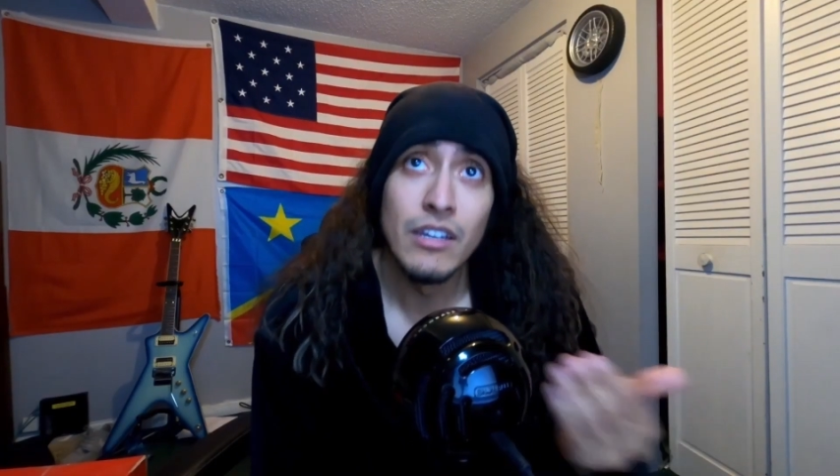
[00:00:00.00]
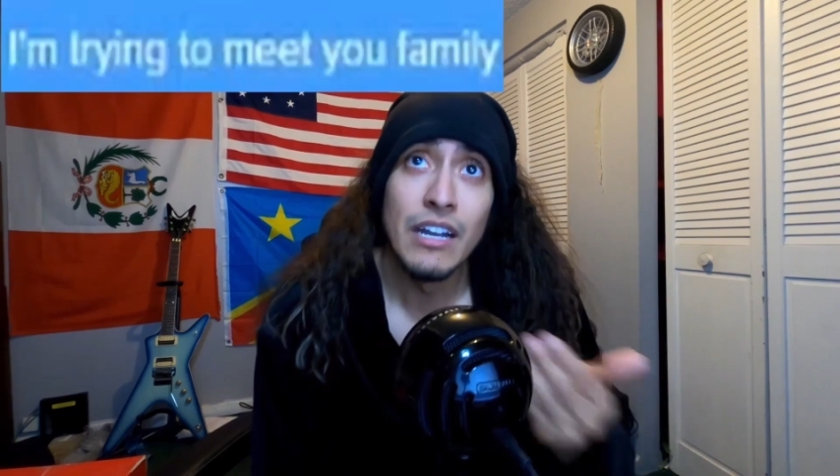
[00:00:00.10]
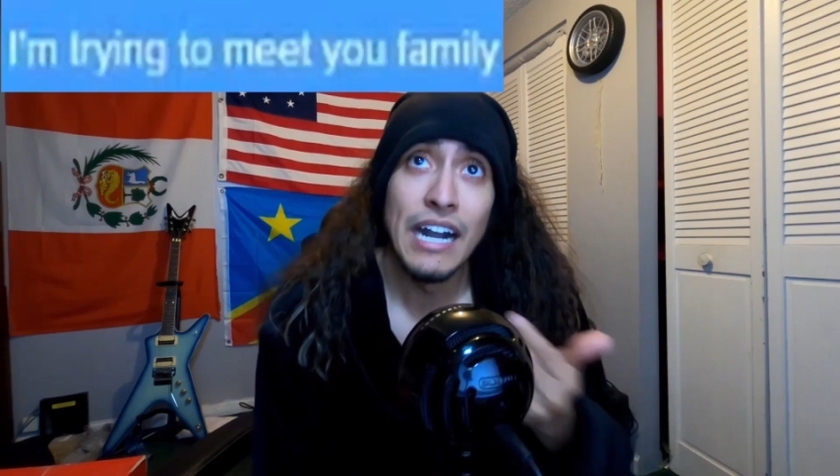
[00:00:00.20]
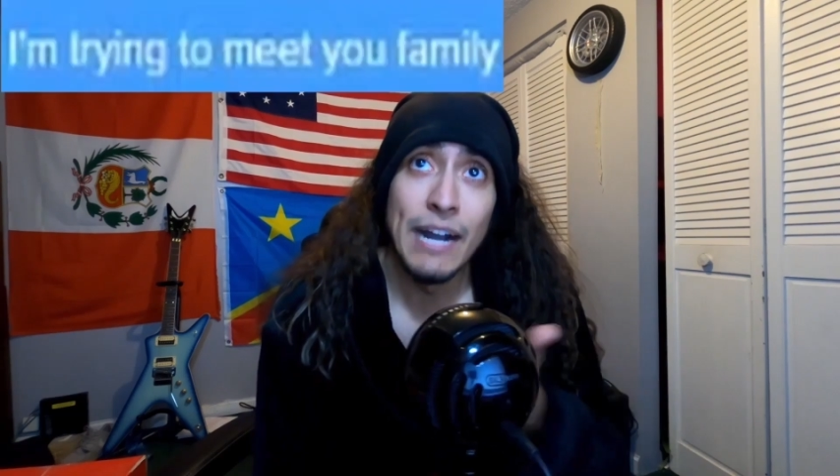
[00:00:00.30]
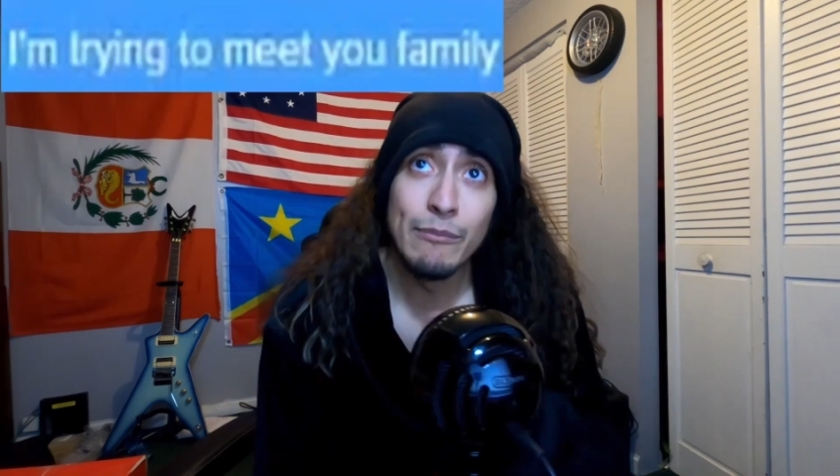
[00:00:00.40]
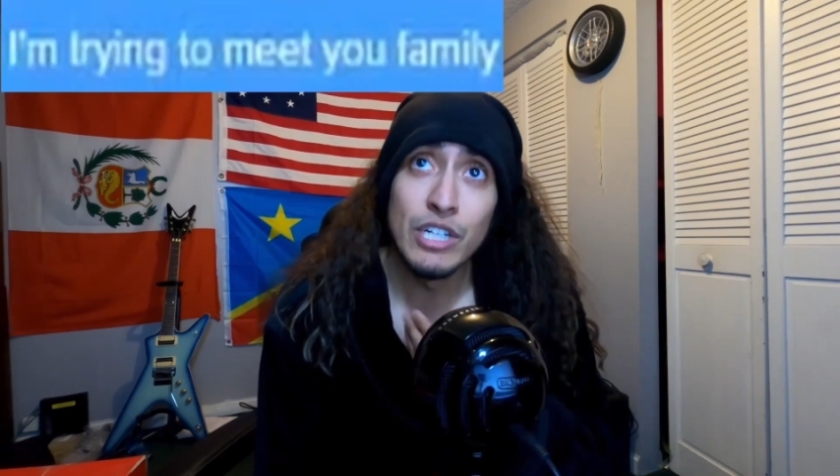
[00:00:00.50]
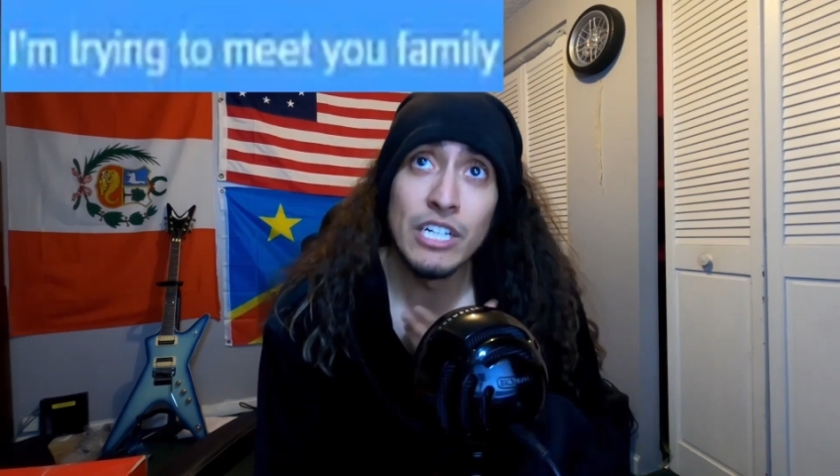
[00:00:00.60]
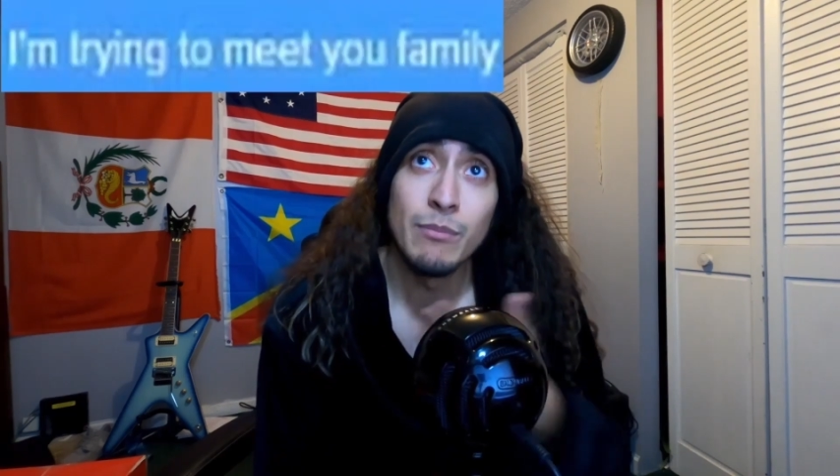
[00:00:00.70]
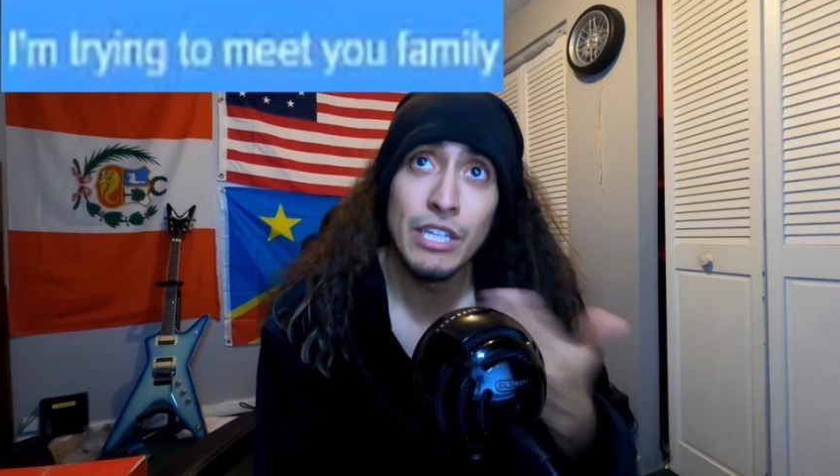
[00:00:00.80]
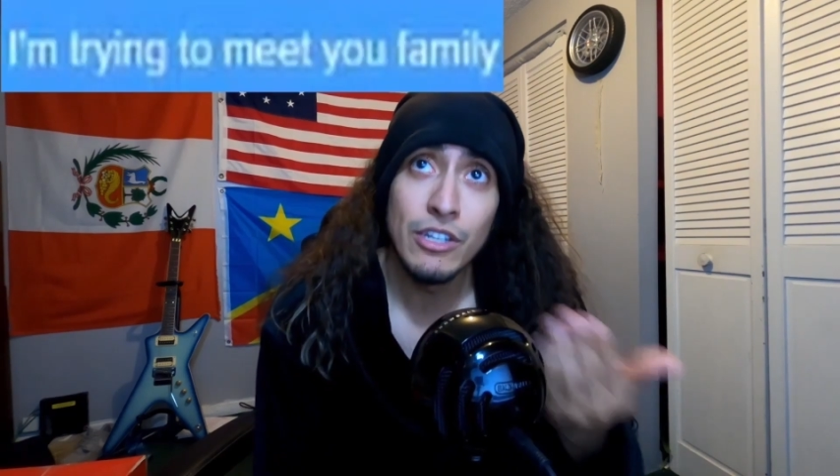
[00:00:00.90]
I'm trying to
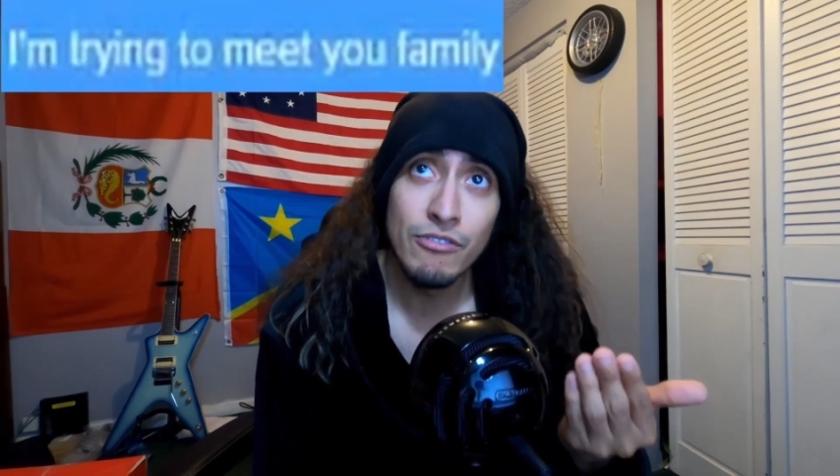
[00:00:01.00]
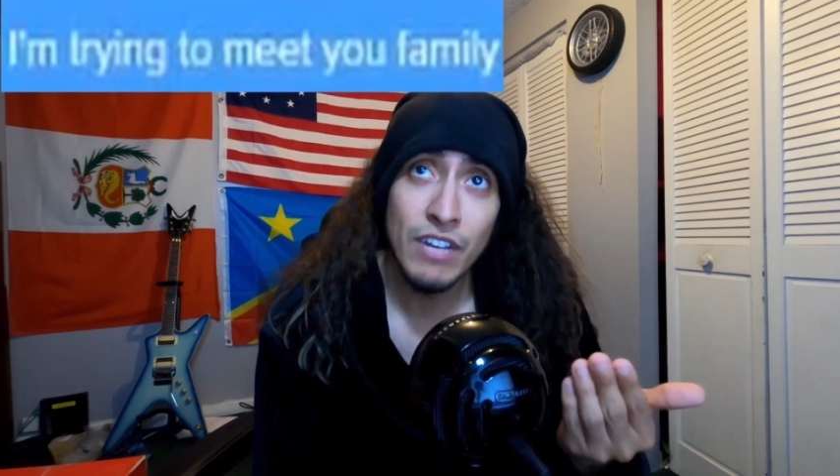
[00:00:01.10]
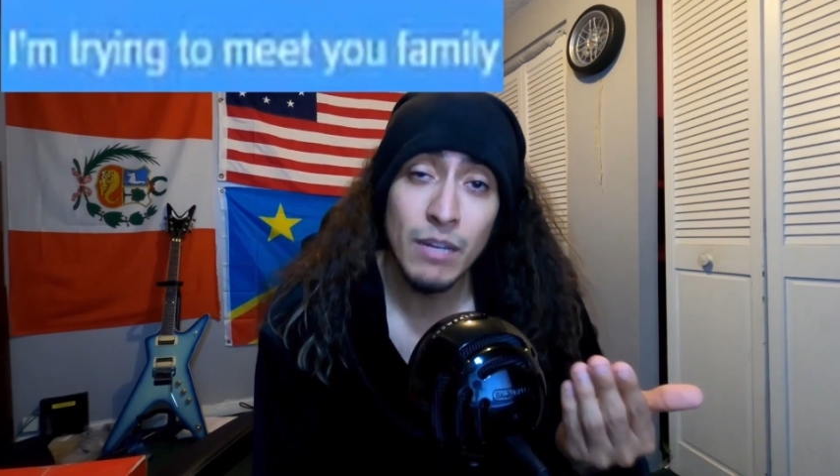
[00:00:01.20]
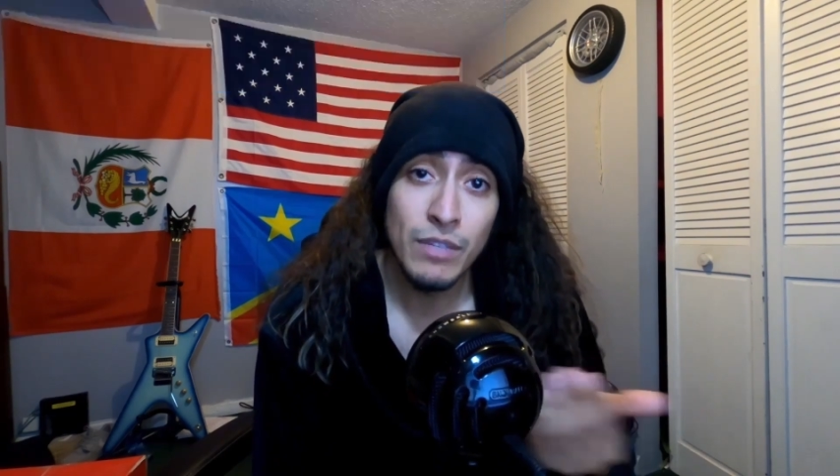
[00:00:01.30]
meet your family,